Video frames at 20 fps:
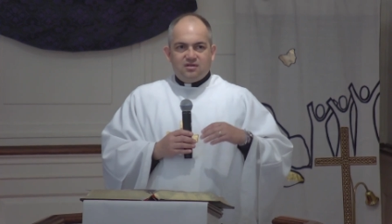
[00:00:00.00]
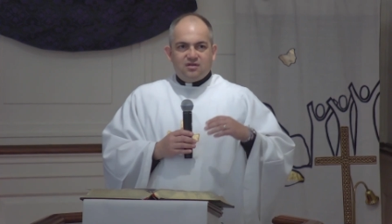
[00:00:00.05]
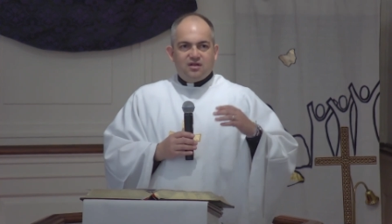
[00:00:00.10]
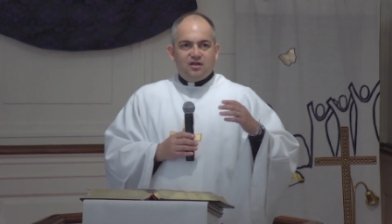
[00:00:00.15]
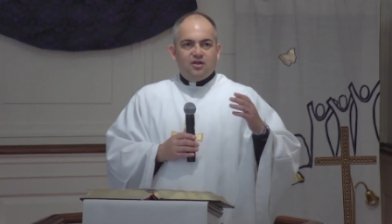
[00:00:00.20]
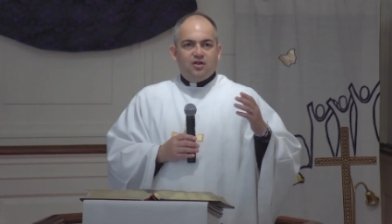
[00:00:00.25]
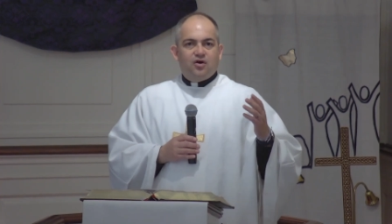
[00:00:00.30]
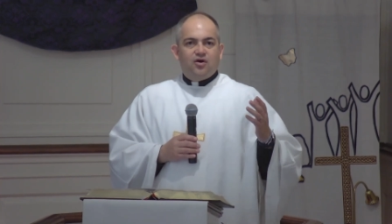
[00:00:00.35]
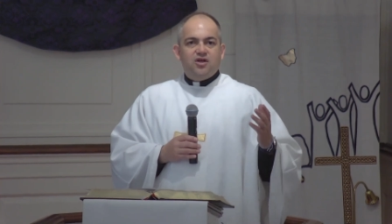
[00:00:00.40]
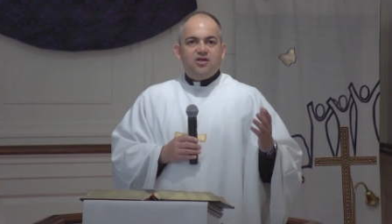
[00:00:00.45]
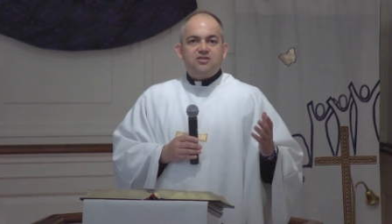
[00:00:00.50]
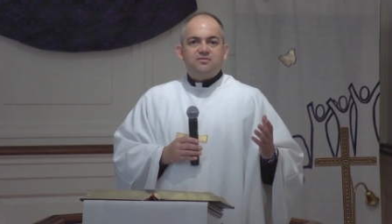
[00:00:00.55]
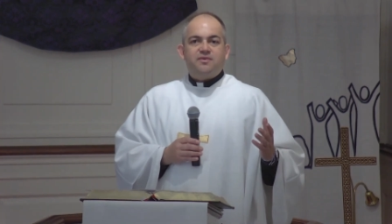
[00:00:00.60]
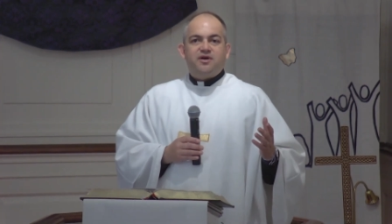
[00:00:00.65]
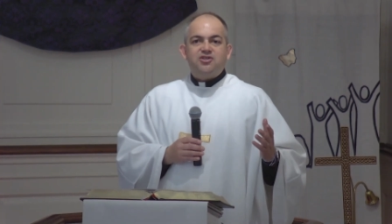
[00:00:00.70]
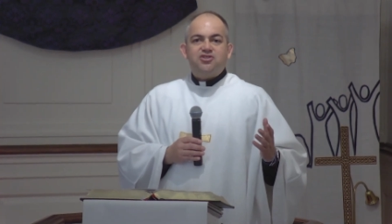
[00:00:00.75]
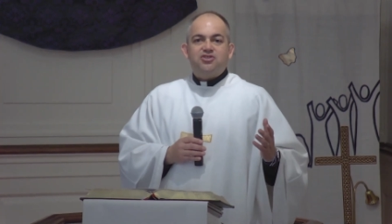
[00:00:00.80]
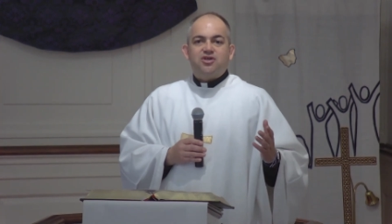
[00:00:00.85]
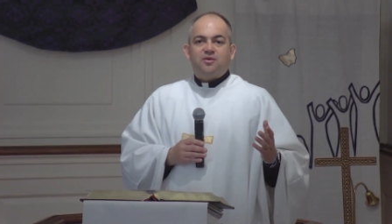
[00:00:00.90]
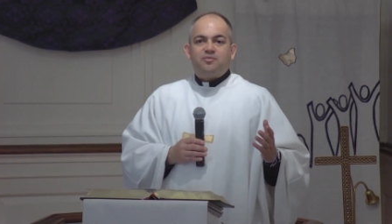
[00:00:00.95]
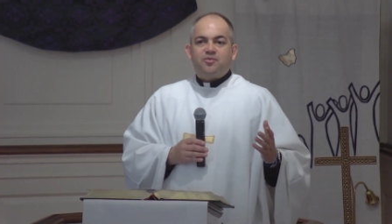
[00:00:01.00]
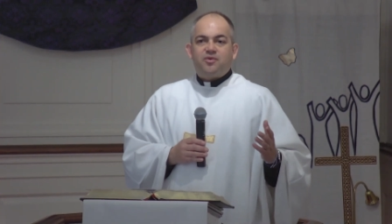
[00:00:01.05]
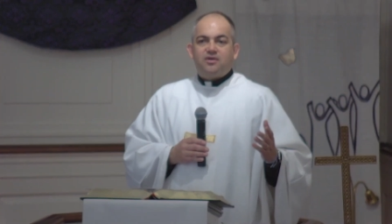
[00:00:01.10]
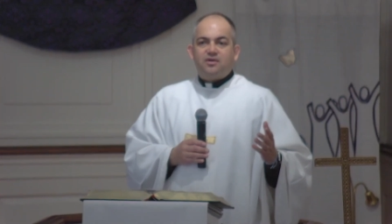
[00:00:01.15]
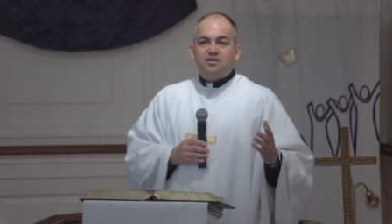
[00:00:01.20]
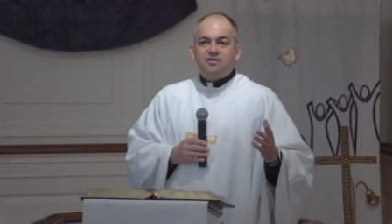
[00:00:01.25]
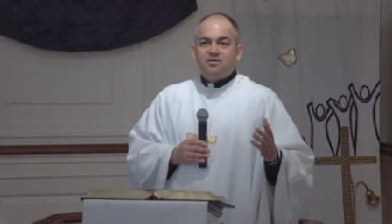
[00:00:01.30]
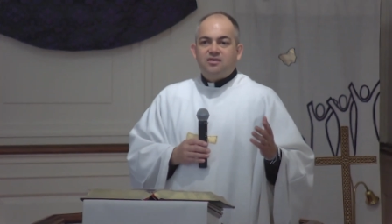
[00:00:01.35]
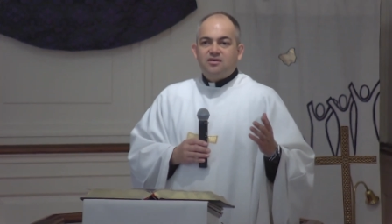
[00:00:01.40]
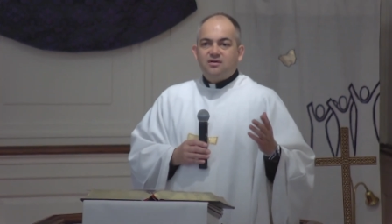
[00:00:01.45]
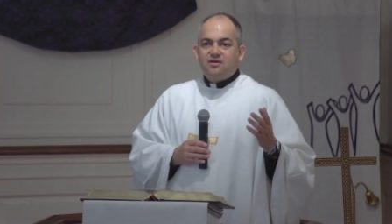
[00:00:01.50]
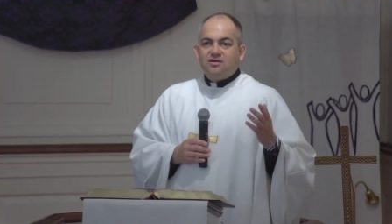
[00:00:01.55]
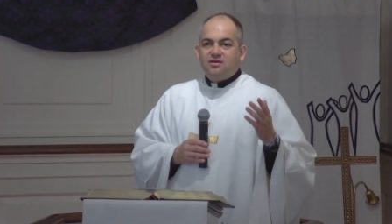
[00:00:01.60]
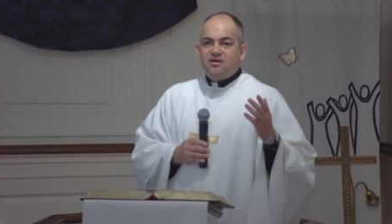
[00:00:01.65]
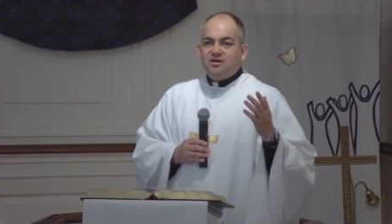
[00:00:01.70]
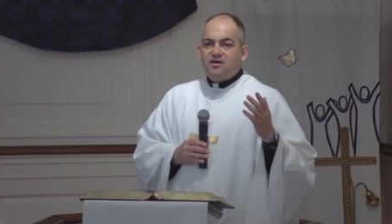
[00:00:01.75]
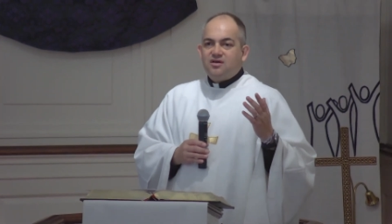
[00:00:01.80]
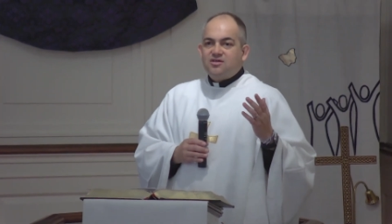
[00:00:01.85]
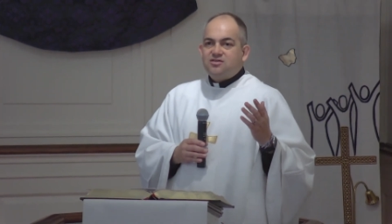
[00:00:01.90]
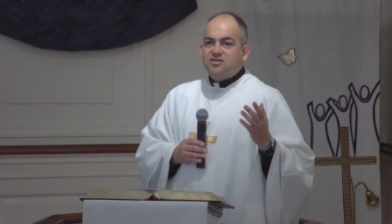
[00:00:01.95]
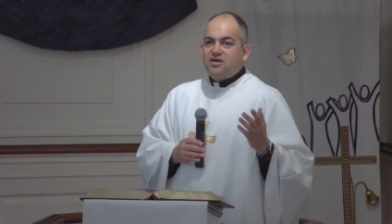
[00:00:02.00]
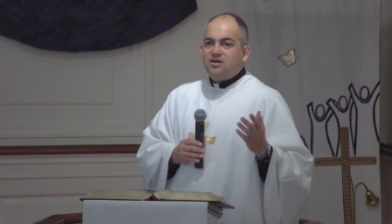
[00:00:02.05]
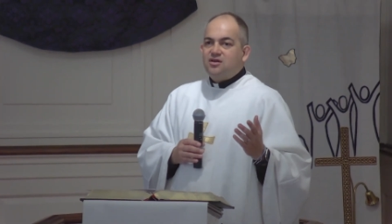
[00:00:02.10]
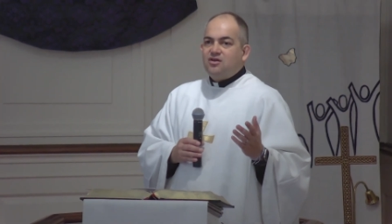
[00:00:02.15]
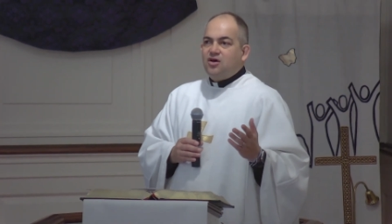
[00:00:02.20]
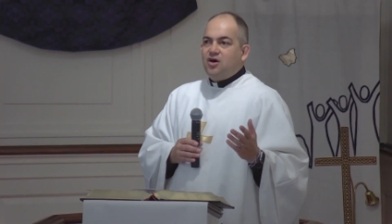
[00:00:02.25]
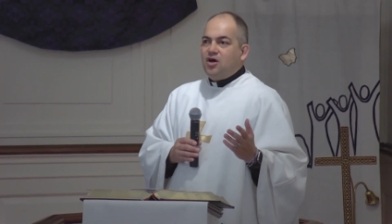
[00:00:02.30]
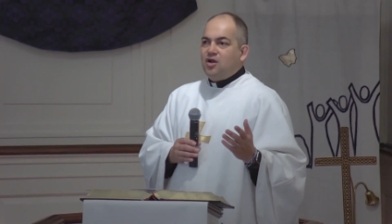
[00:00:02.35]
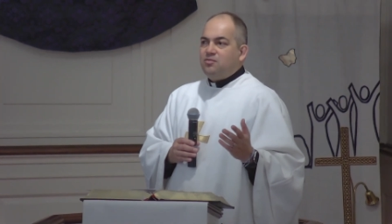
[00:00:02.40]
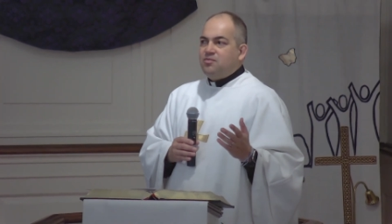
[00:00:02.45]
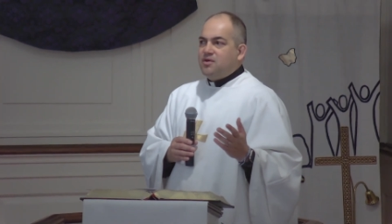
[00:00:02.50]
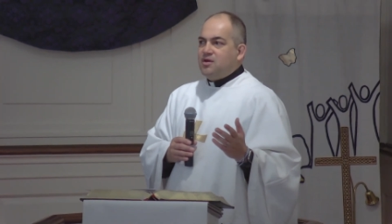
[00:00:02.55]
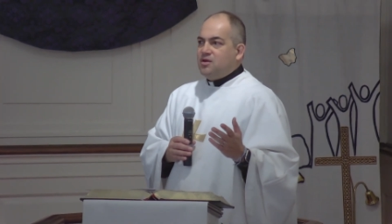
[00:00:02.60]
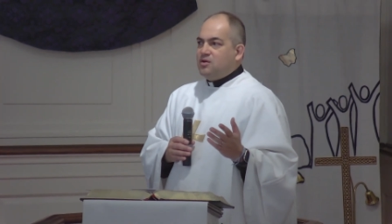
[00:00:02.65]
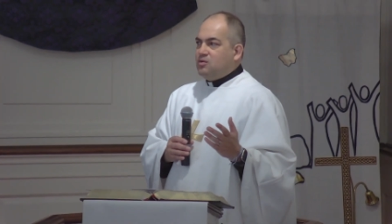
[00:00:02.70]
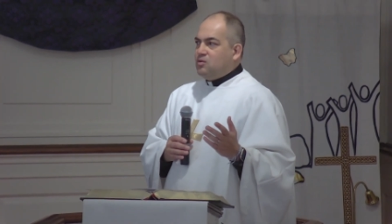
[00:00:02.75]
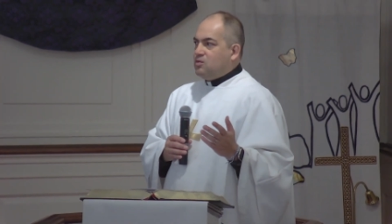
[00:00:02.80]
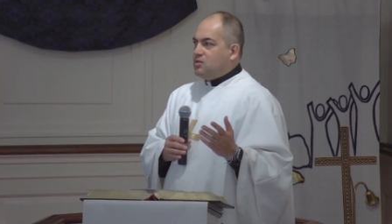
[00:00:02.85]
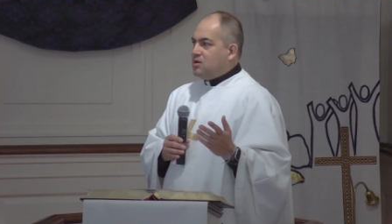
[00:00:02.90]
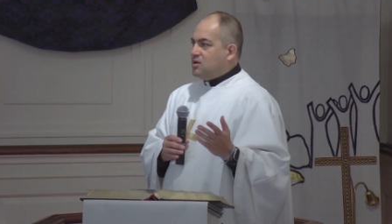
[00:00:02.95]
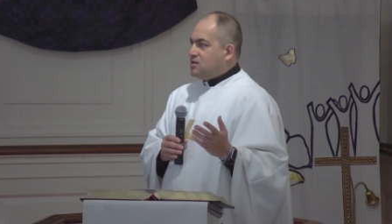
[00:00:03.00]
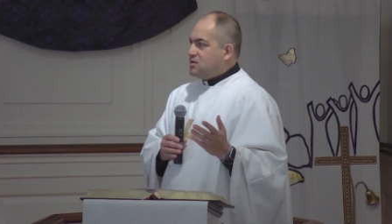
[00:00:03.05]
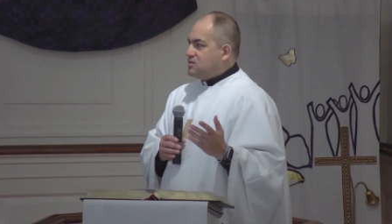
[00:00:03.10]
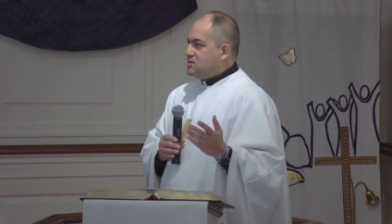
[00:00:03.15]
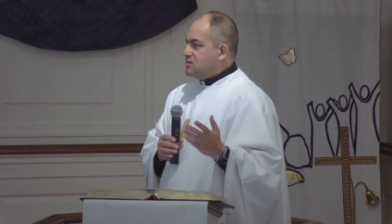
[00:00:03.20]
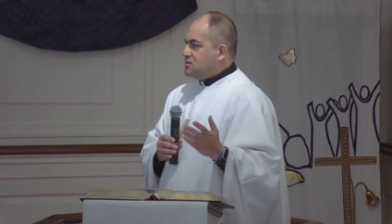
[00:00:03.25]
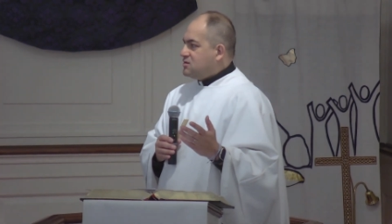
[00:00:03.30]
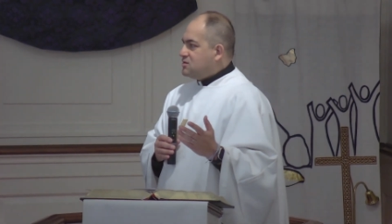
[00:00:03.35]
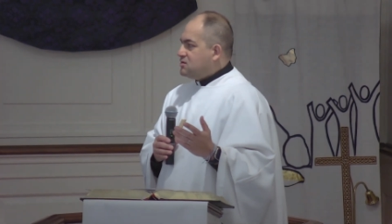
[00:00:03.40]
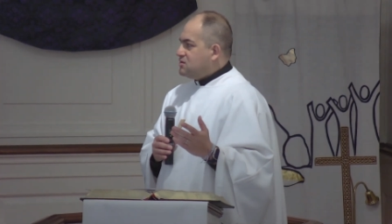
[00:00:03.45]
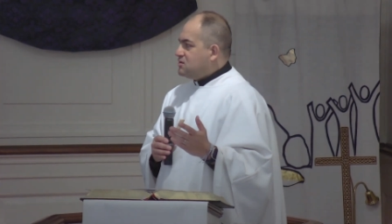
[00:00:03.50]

the Lord is my shepherd, I shall not be in want.